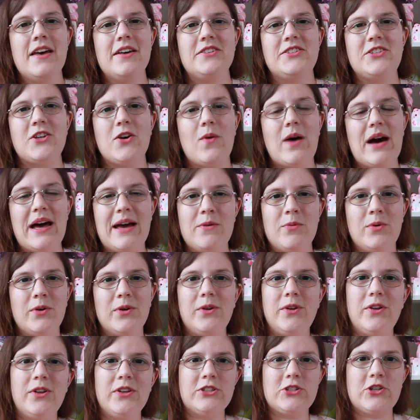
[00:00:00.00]
So I
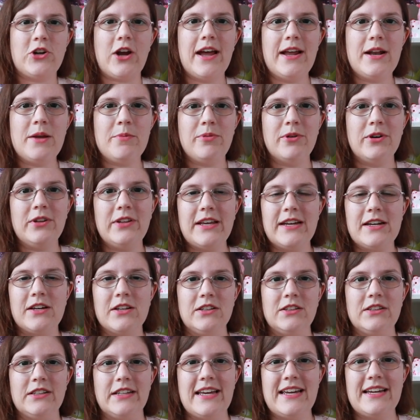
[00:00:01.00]
will try to put
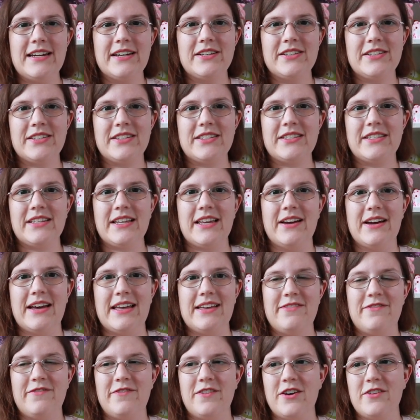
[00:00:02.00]
like links
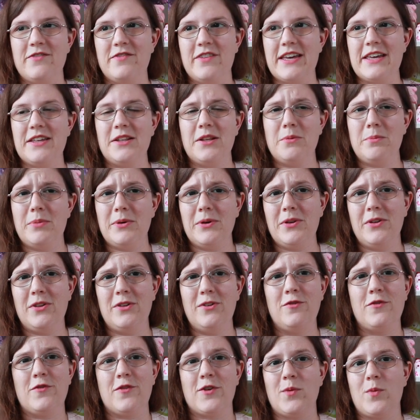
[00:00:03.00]
if
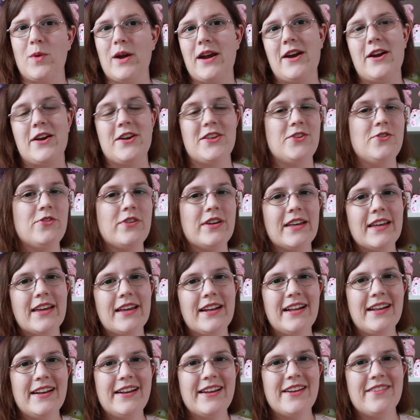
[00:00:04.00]
available for where you can
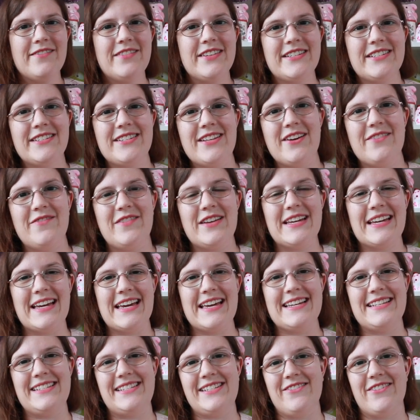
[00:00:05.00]
get any of this stuff in
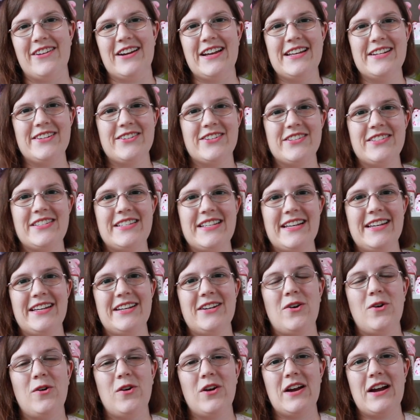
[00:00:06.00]
case you are
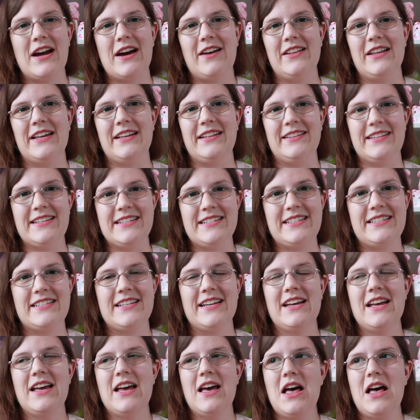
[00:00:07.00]
interested or I'll at least
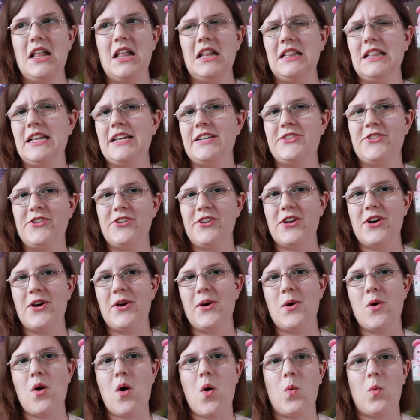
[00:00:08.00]
let you
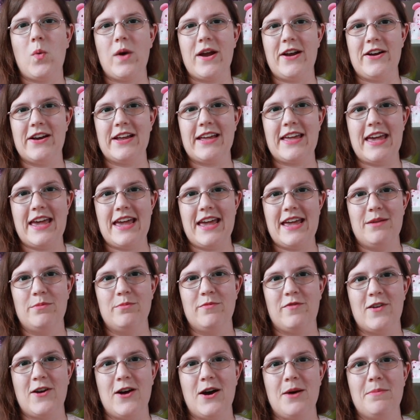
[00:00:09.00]
know where it
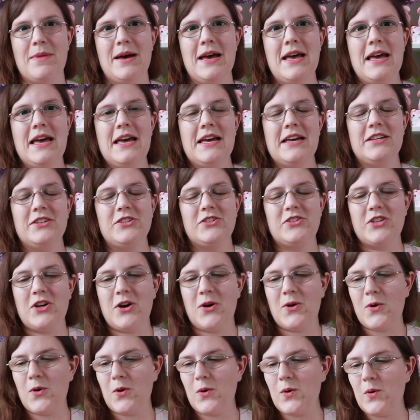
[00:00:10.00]
came from.
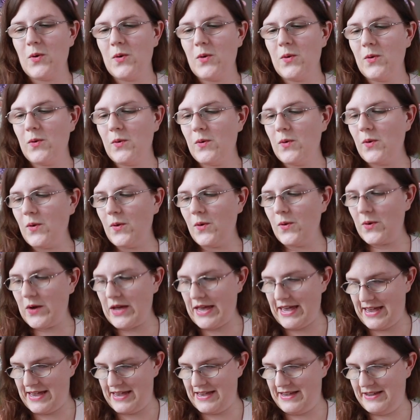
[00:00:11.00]
So,
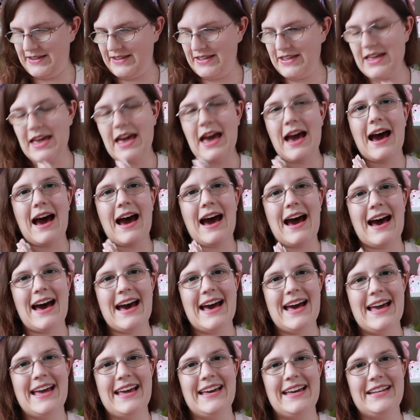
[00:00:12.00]
okay.
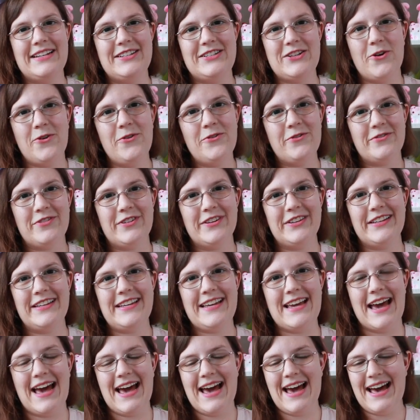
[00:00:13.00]
I don't
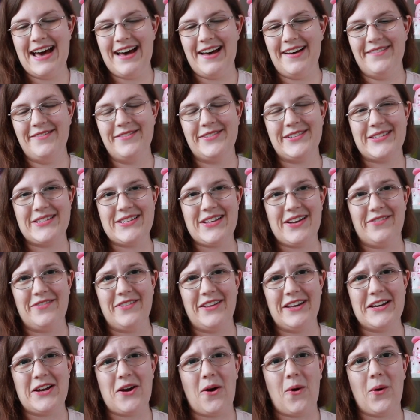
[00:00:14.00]
really have stuff
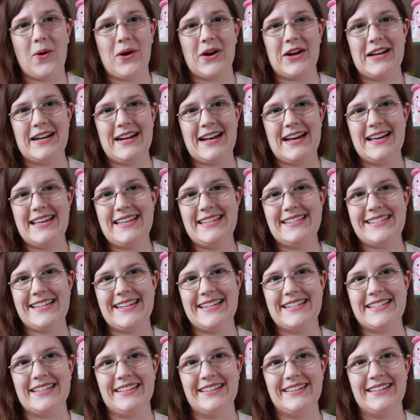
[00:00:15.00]
like organized.
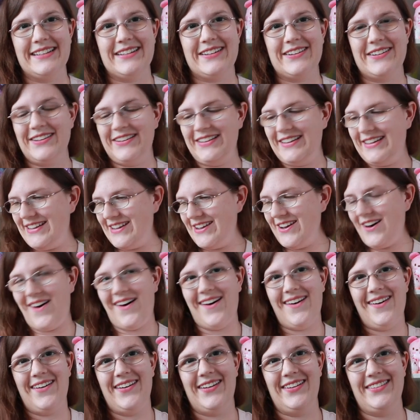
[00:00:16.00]
It's literally
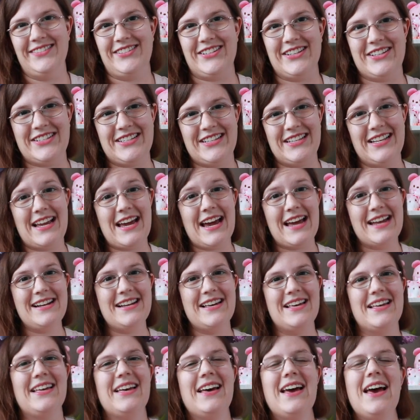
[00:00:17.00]
all just kind
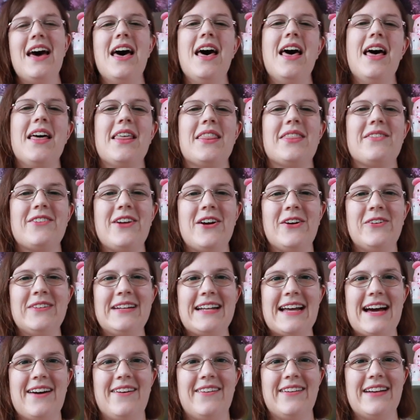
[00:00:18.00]
of thrown
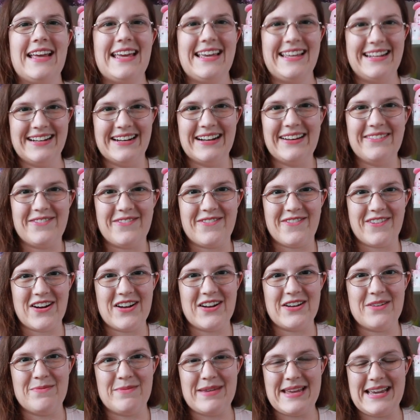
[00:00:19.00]
down in
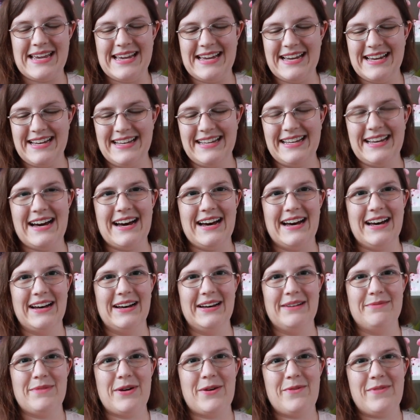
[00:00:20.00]
front of me.
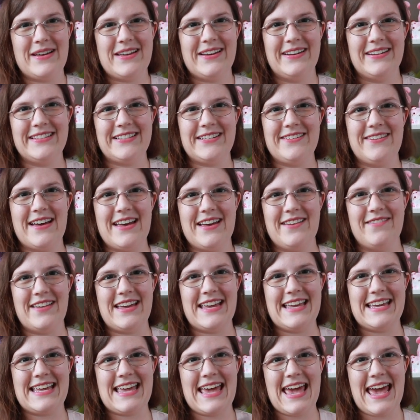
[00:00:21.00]
Um, we also have
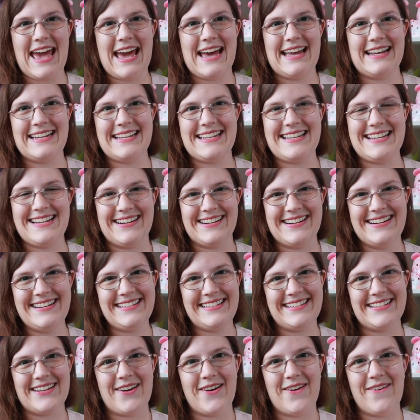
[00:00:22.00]
a cat here,
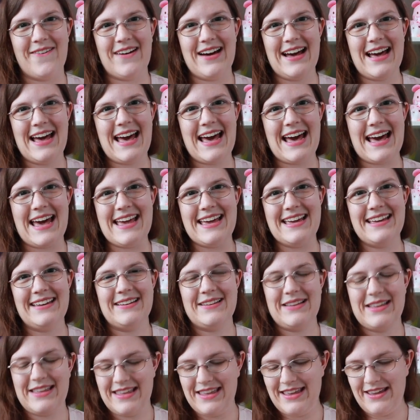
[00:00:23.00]
so hi,
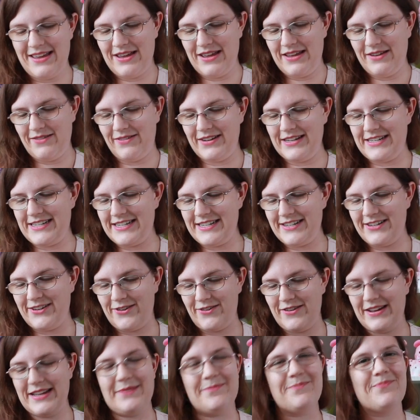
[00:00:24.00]
what you
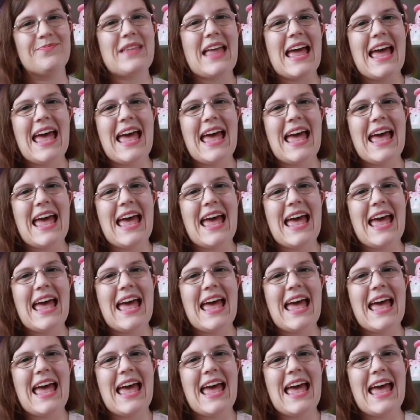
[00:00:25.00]
doing?